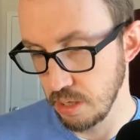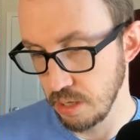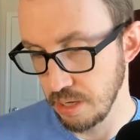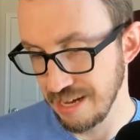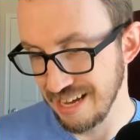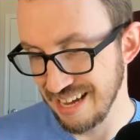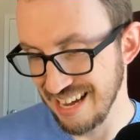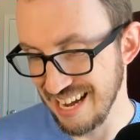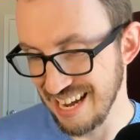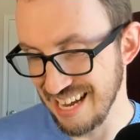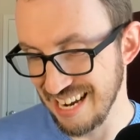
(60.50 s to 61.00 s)

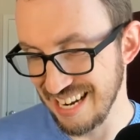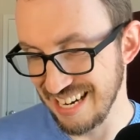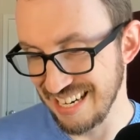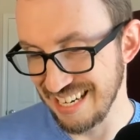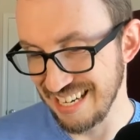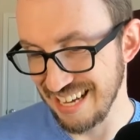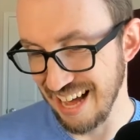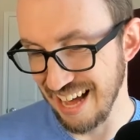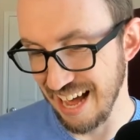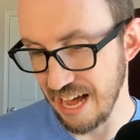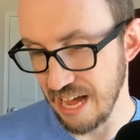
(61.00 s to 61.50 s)

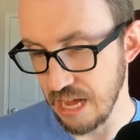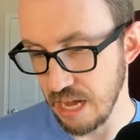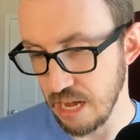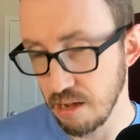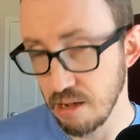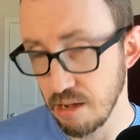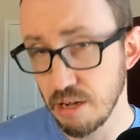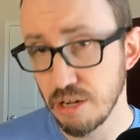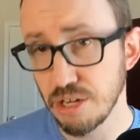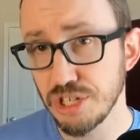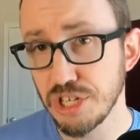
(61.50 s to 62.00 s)
EDTA,
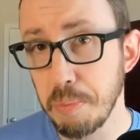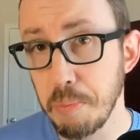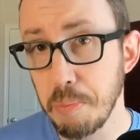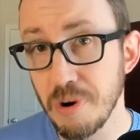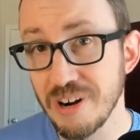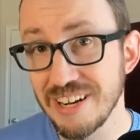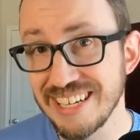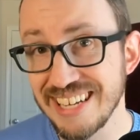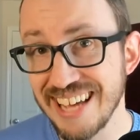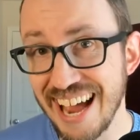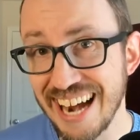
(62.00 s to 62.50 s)
to
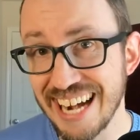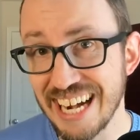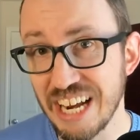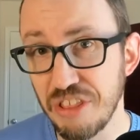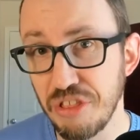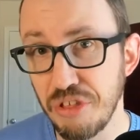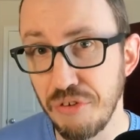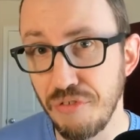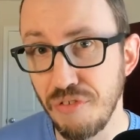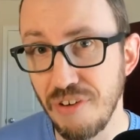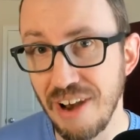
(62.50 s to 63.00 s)
protect the
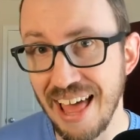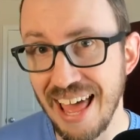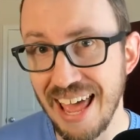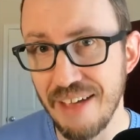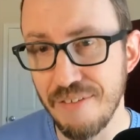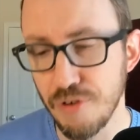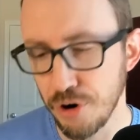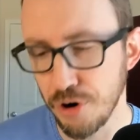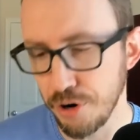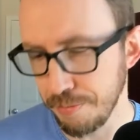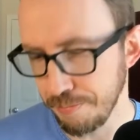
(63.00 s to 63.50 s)
flavor.